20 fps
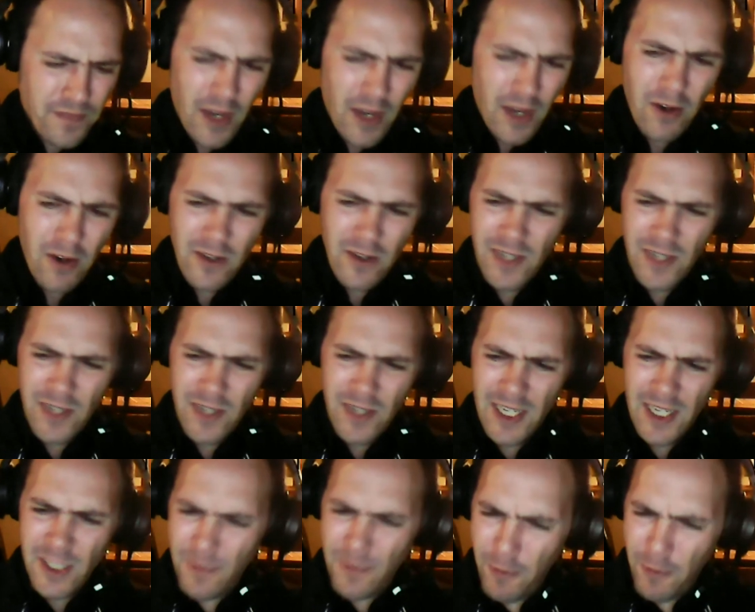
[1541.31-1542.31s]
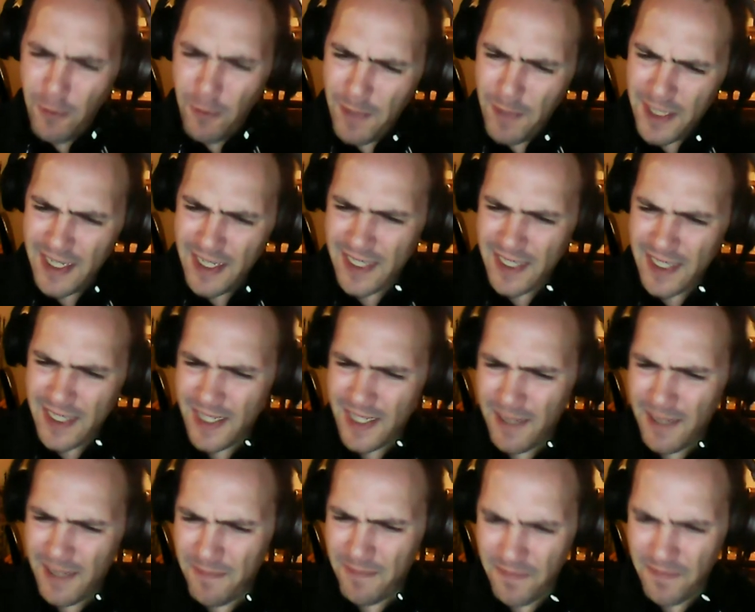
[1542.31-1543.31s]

Oh, you see small bits that seem